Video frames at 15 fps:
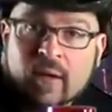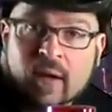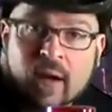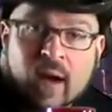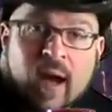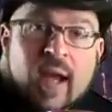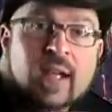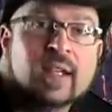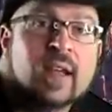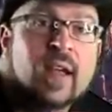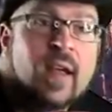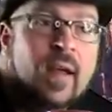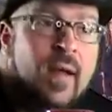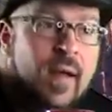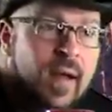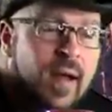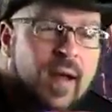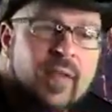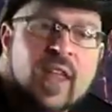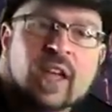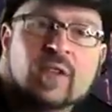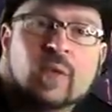all right?
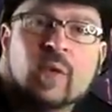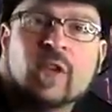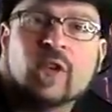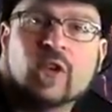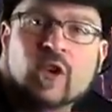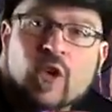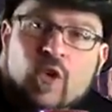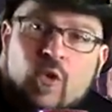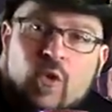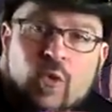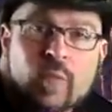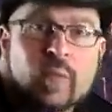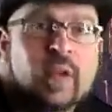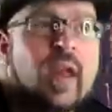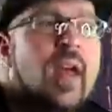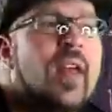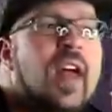That's when they're noobs.